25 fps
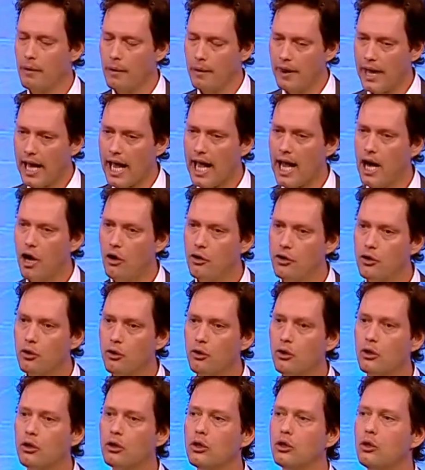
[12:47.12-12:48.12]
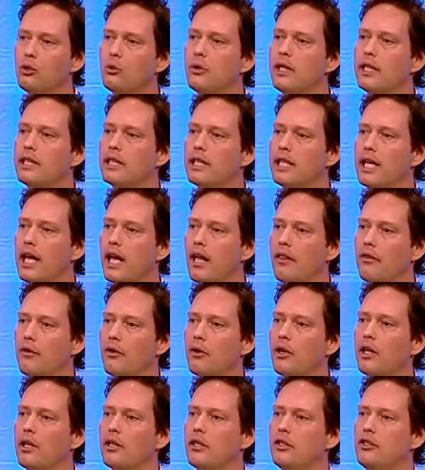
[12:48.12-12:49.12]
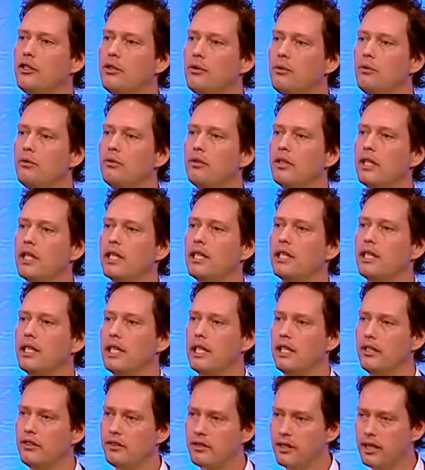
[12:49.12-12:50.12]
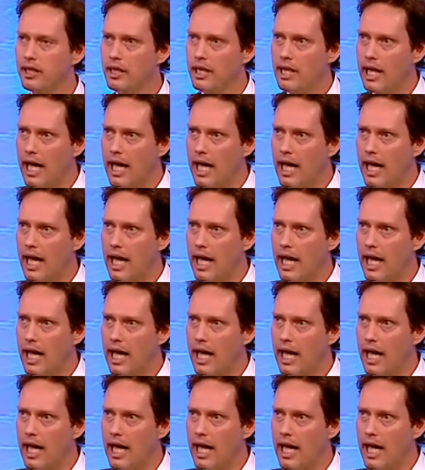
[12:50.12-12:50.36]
how you're gluing together and using these